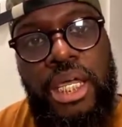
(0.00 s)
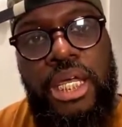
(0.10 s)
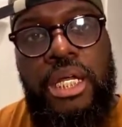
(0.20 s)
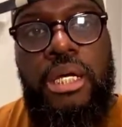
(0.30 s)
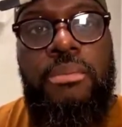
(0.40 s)

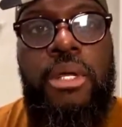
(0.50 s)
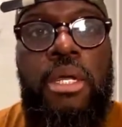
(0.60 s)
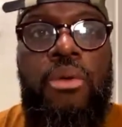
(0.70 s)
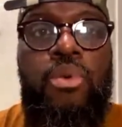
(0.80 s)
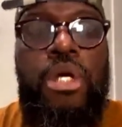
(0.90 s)
And
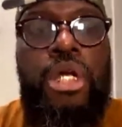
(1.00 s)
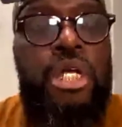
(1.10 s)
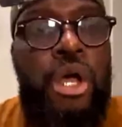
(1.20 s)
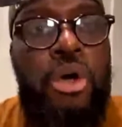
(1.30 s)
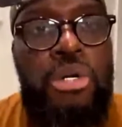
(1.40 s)
we're here
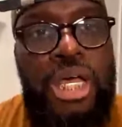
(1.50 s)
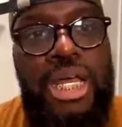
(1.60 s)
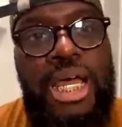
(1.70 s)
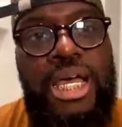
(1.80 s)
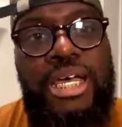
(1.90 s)
to hold
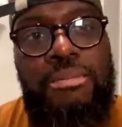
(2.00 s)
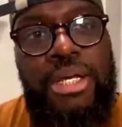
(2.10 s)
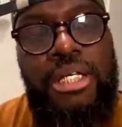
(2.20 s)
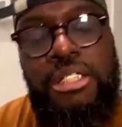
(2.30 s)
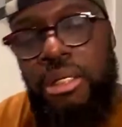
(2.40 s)
that line,
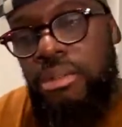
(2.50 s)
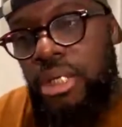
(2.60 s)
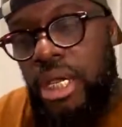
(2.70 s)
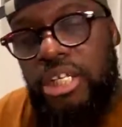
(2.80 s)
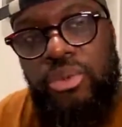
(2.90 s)
man. So
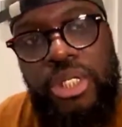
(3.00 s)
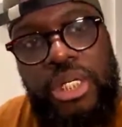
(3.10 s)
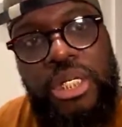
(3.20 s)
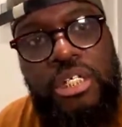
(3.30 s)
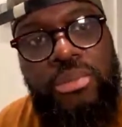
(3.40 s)
that's what it
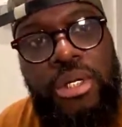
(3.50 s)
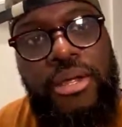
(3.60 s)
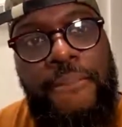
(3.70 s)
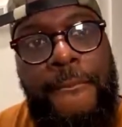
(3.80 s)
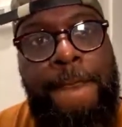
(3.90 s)
is, bro.